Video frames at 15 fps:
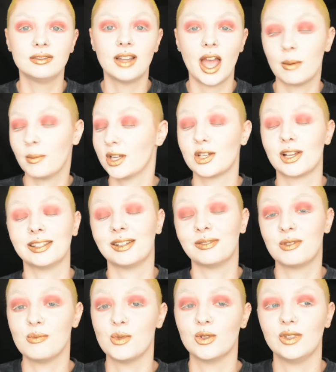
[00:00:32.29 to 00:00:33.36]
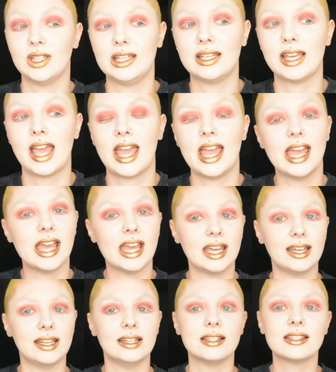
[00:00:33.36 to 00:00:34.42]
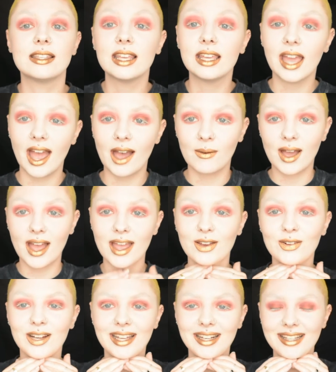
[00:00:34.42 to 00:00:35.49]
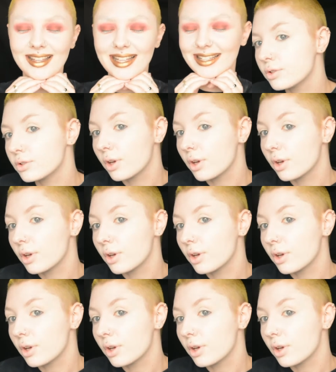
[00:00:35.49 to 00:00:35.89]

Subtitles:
how much I love the movie and see how I created this.